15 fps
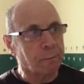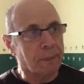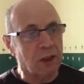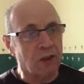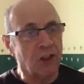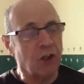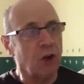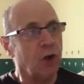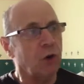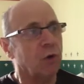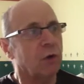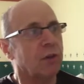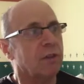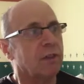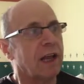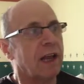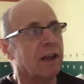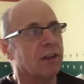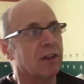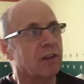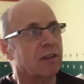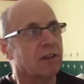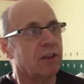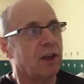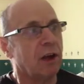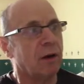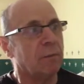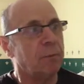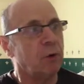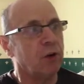So that's the
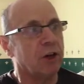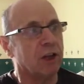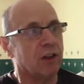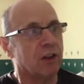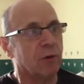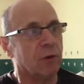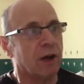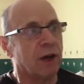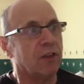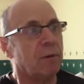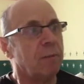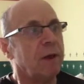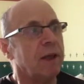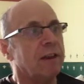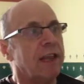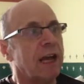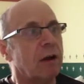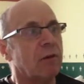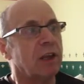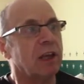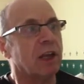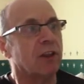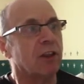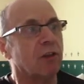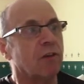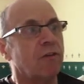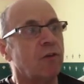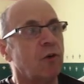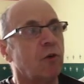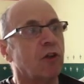Punnet Square. The bit down here, so the
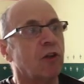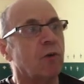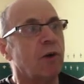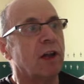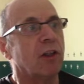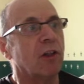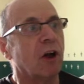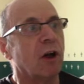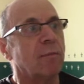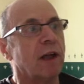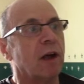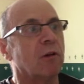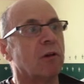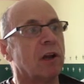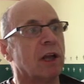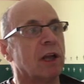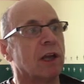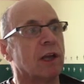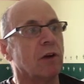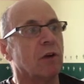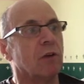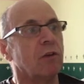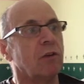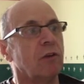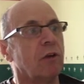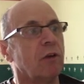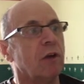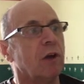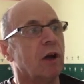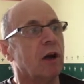4 squares that I'm now clicking on,
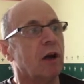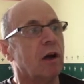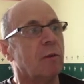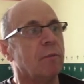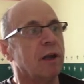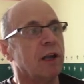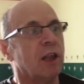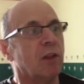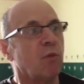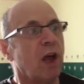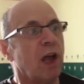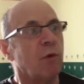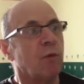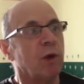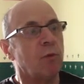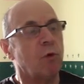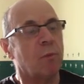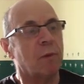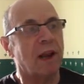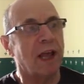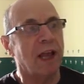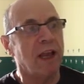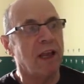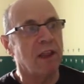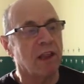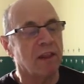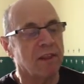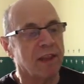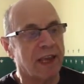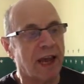is where we will place
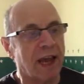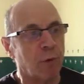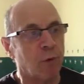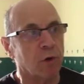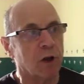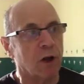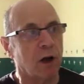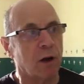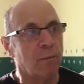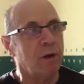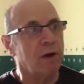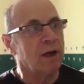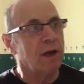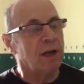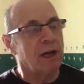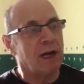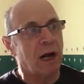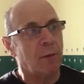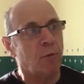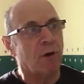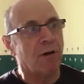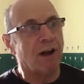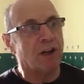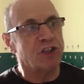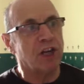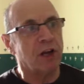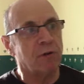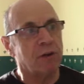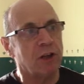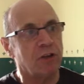the outcome, and we're actually
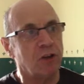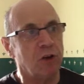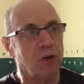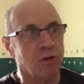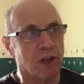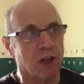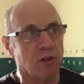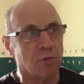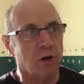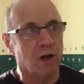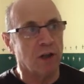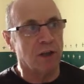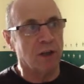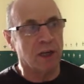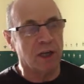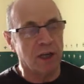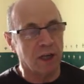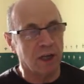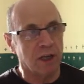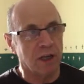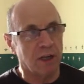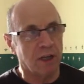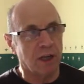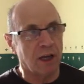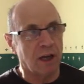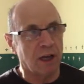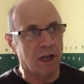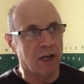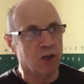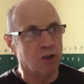going to do this one in
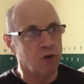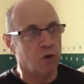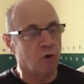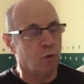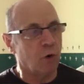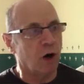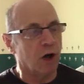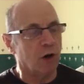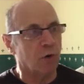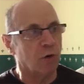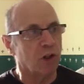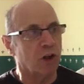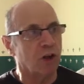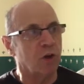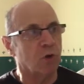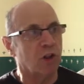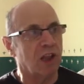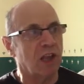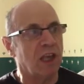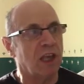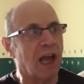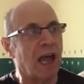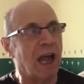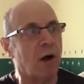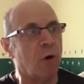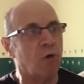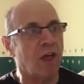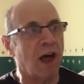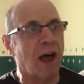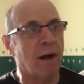a short while, so you'll see how
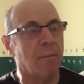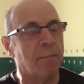that